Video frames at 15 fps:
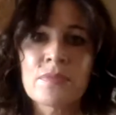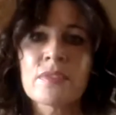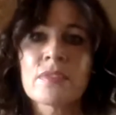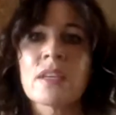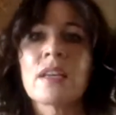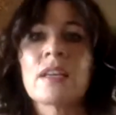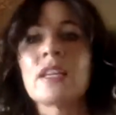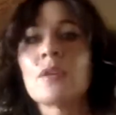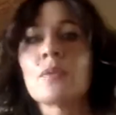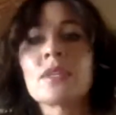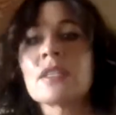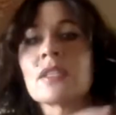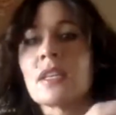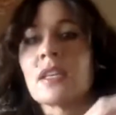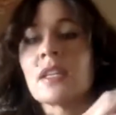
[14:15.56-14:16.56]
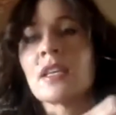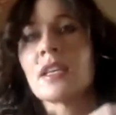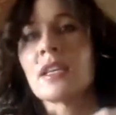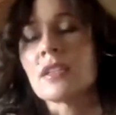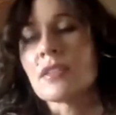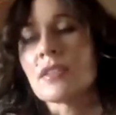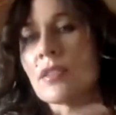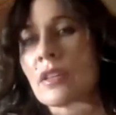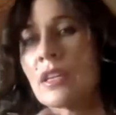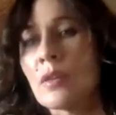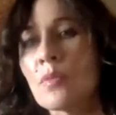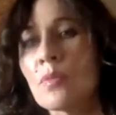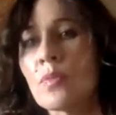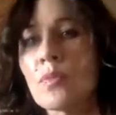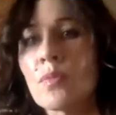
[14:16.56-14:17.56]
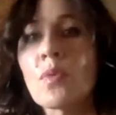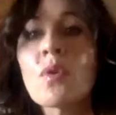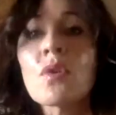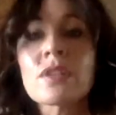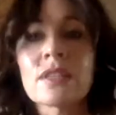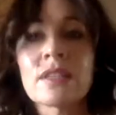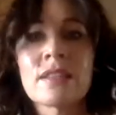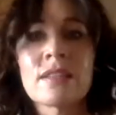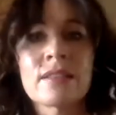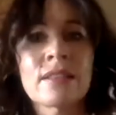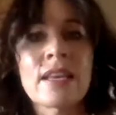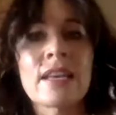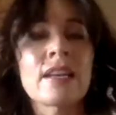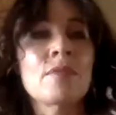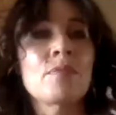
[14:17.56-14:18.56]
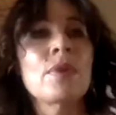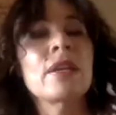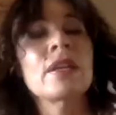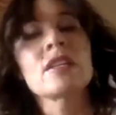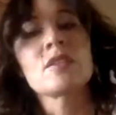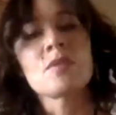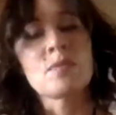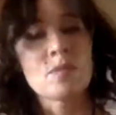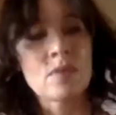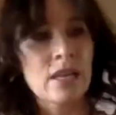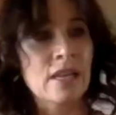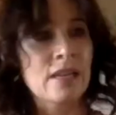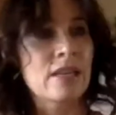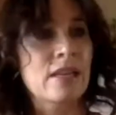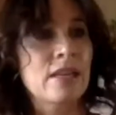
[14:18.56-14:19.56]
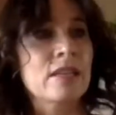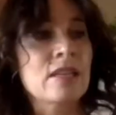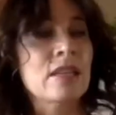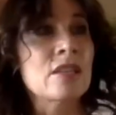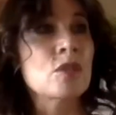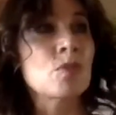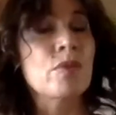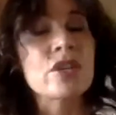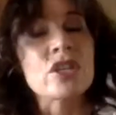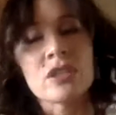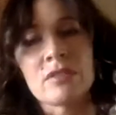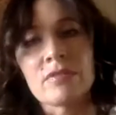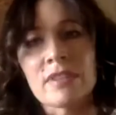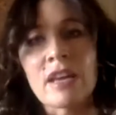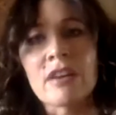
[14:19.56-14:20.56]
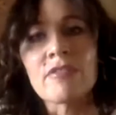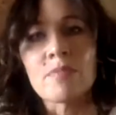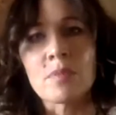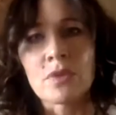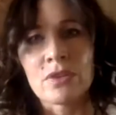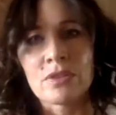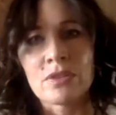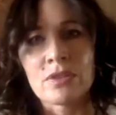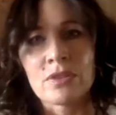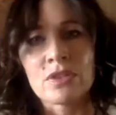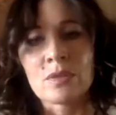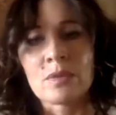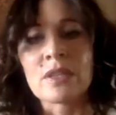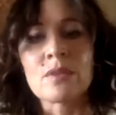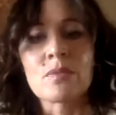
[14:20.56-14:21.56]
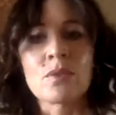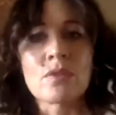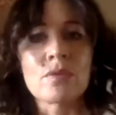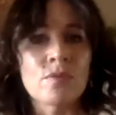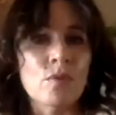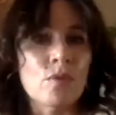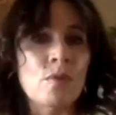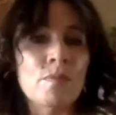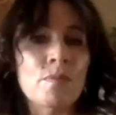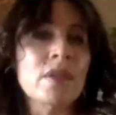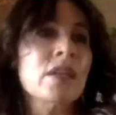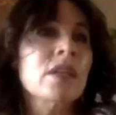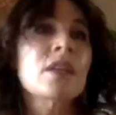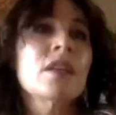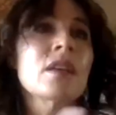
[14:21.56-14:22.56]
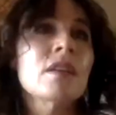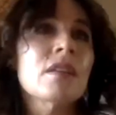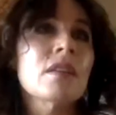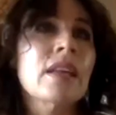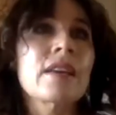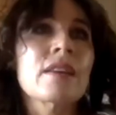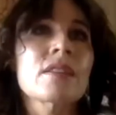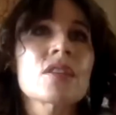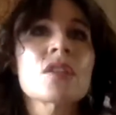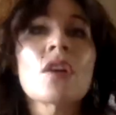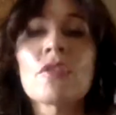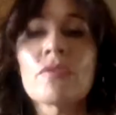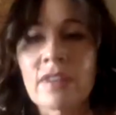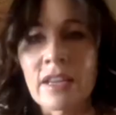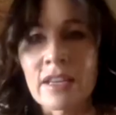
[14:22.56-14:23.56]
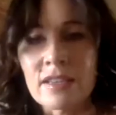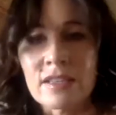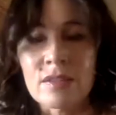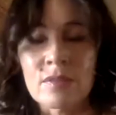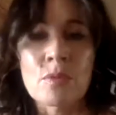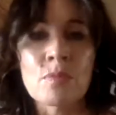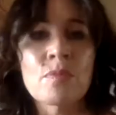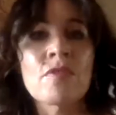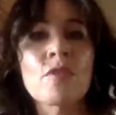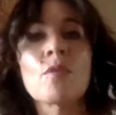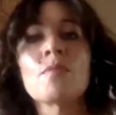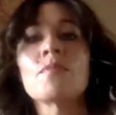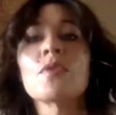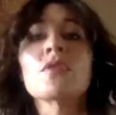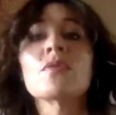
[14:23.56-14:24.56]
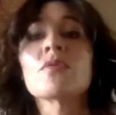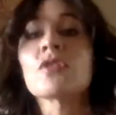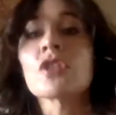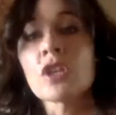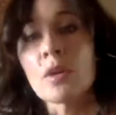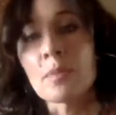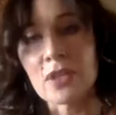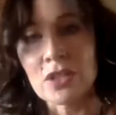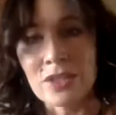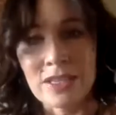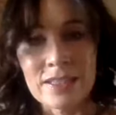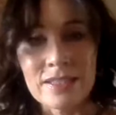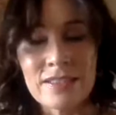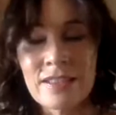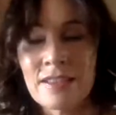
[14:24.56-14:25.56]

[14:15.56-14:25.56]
And he would see that the water that had been ex had ex expression of love put into it would form like snowflakes. It would form beautiful geometries